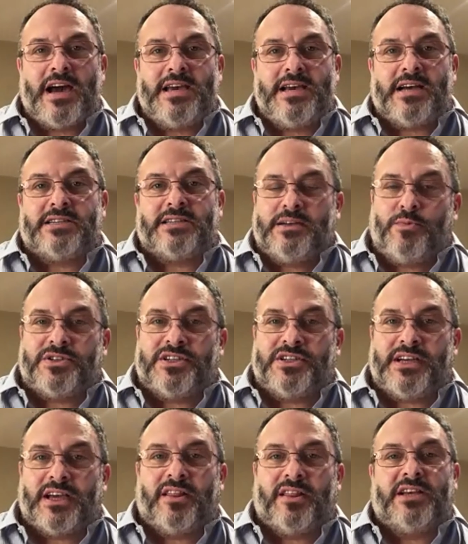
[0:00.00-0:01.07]
I said, what's the
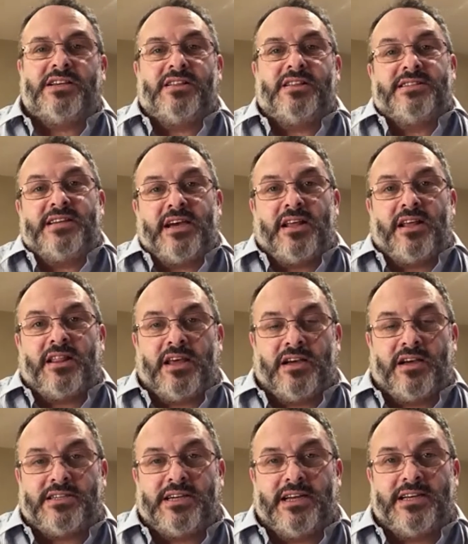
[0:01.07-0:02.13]
second thing? He said, the second thing I
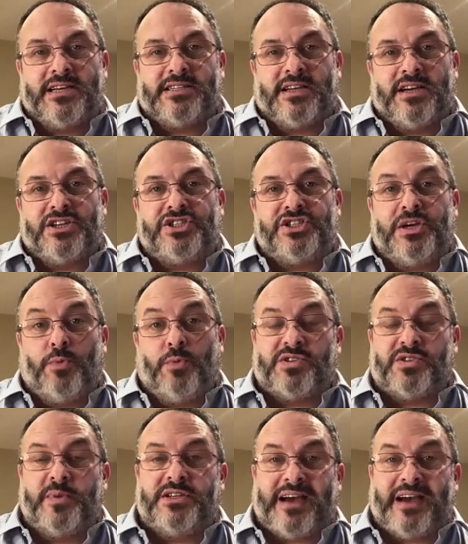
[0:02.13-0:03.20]
said is that she wants
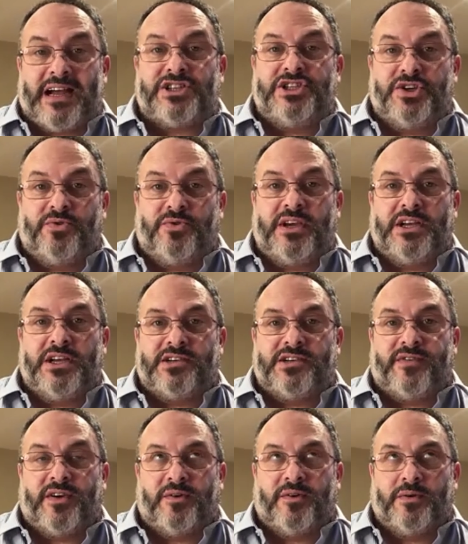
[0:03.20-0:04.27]
me to actually do the
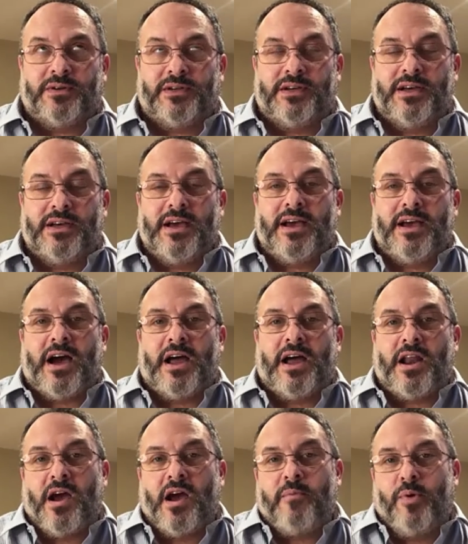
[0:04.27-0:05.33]
interview. And
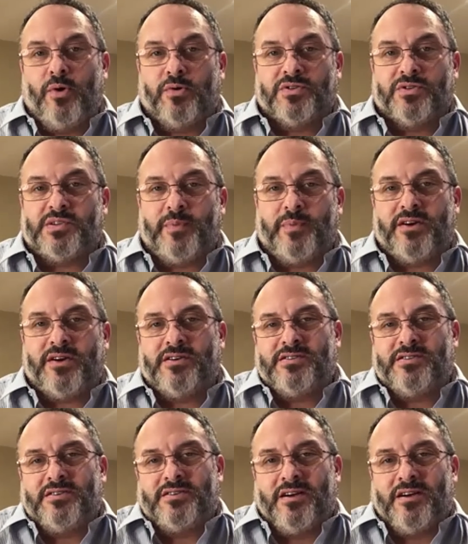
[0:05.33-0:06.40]
I paused because
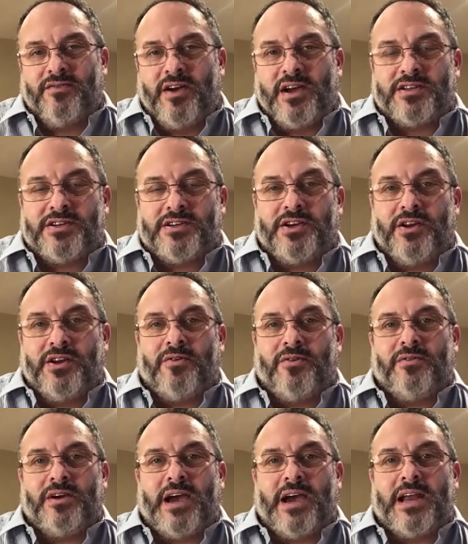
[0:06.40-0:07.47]
the director, you know,
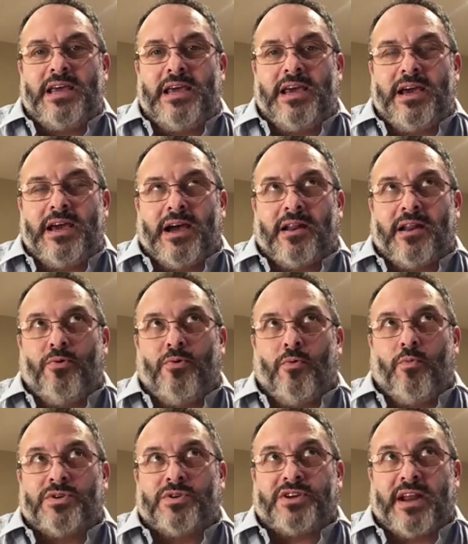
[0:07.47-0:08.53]
and I thought,
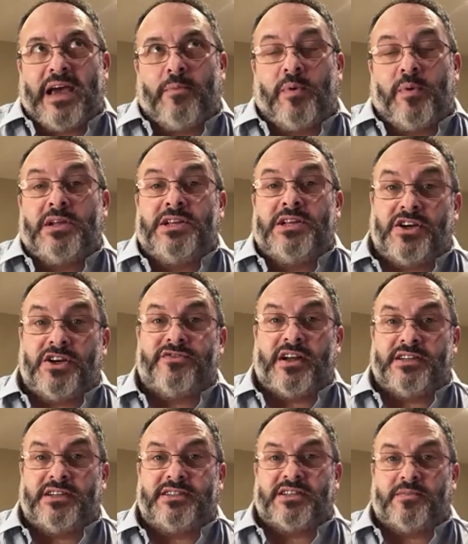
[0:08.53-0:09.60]
what's going to happen? And he turned around
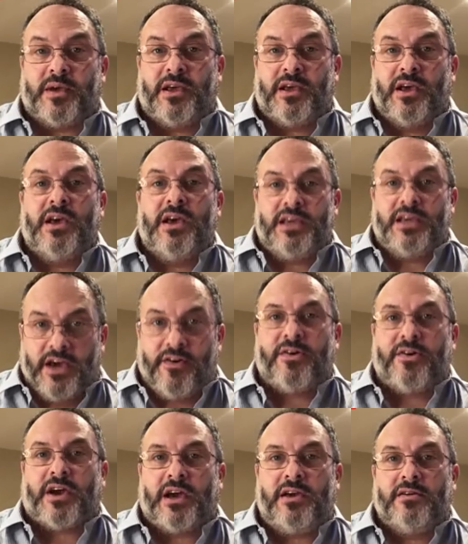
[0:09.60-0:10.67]
and said to me, yeah,
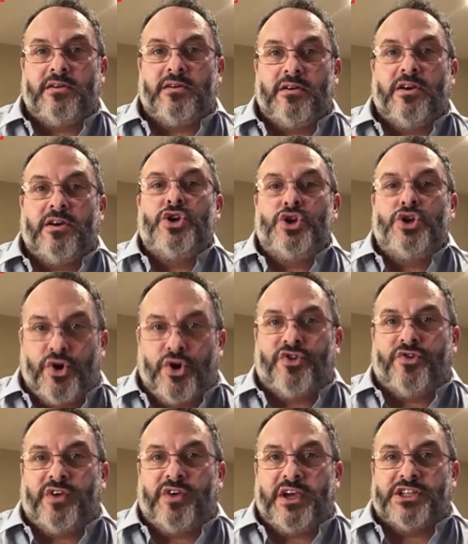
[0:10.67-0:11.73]
okay. You can do
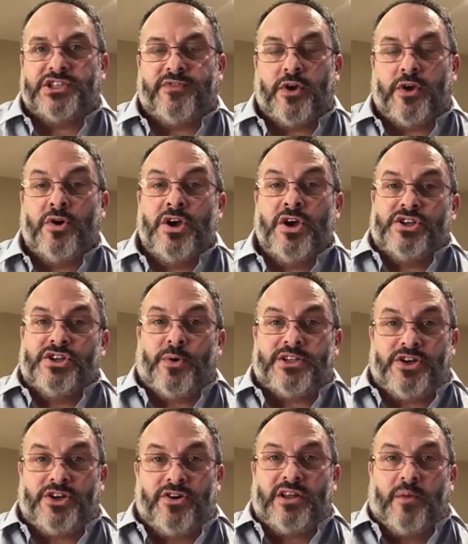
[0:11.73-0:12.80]
the interview. So I
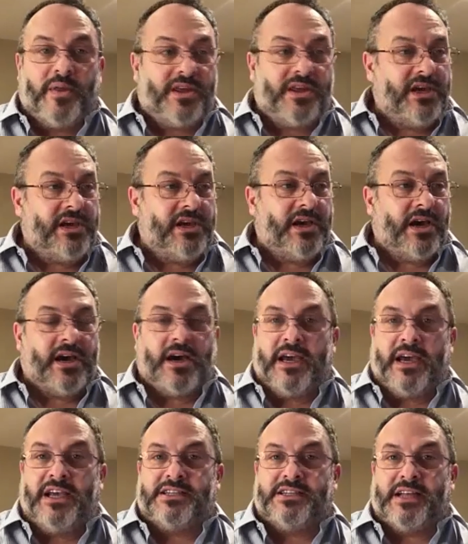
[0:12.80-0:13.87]
turned up at the
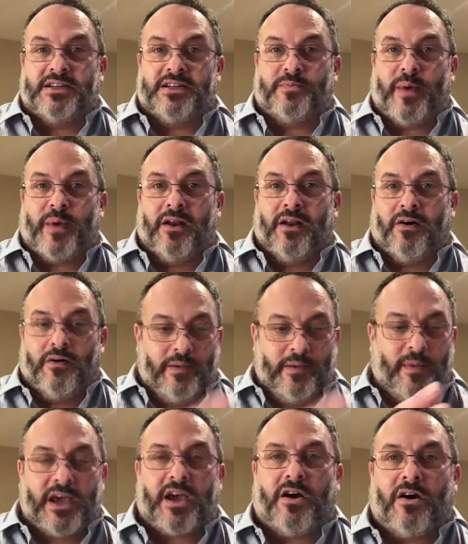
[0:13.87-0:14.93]
EastEnders backlot with my
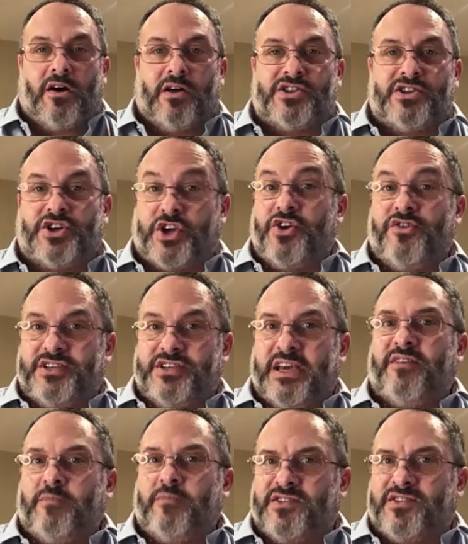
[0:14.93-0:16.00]
card. Security
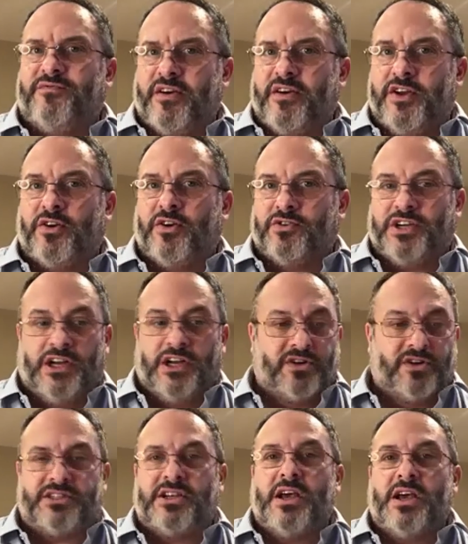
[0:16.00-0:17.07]
gave me some very dodgy
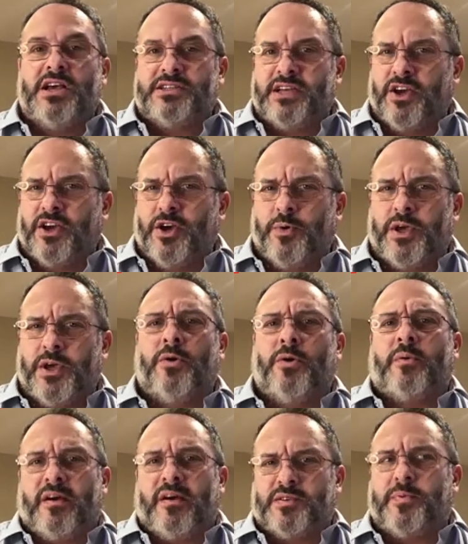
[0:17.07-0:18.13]
looks, saying, who are you? I've
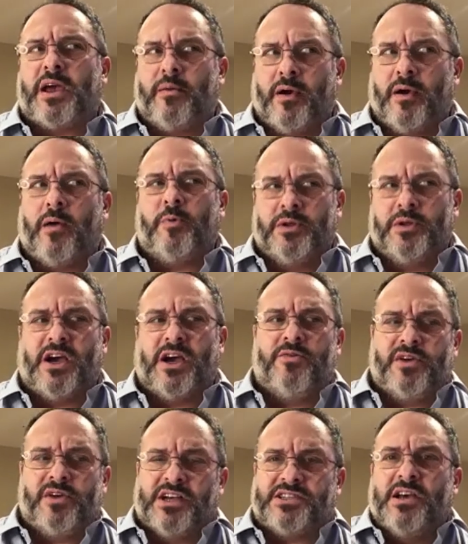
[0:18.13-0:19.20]
come to pick up Barbara Windsor. Oh,
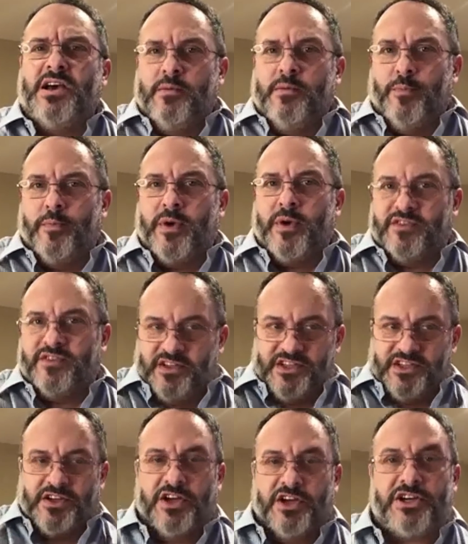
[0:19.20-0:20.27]
yes. Put me over to the
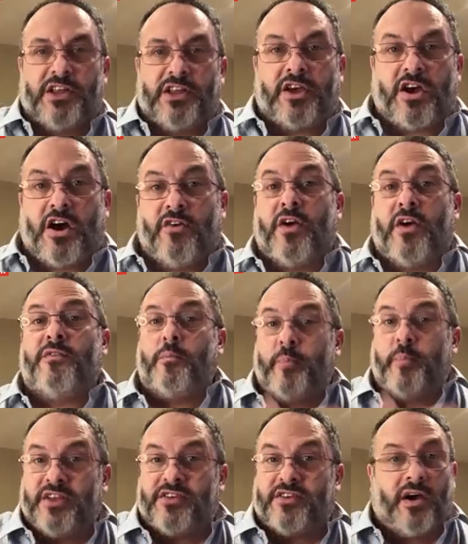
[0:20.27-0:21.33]
side, checked the car over,
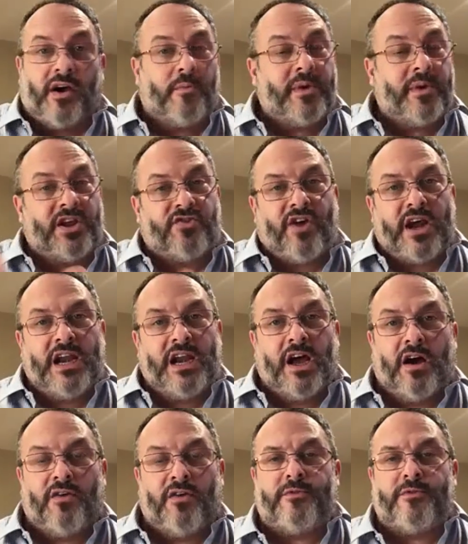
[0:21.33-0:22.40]
picked her up. We had a great
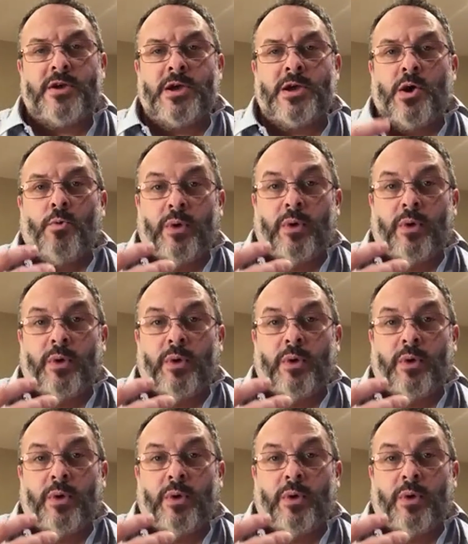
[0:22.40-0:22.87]
laugh. We